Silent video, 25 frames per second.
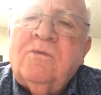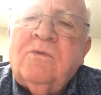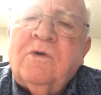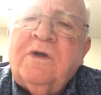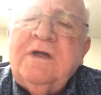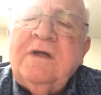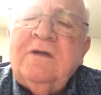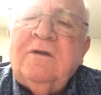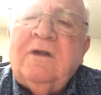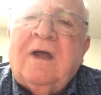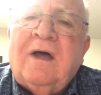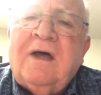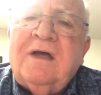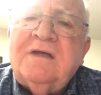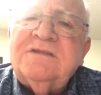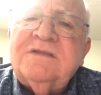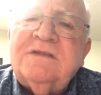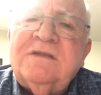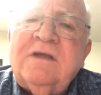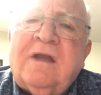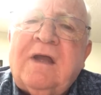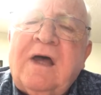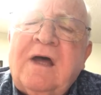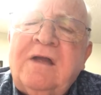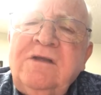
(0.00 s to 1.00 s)

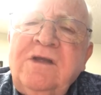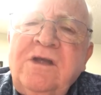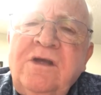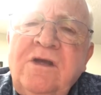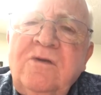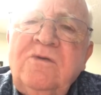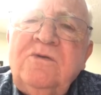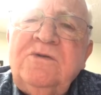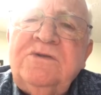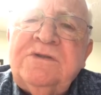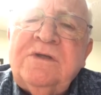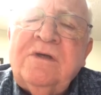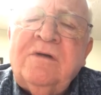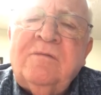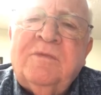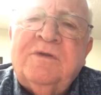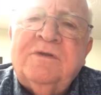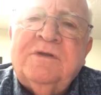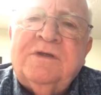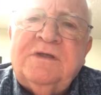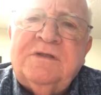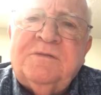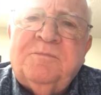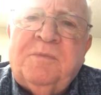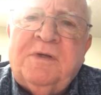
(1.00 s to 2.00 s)
realize that I knew some of these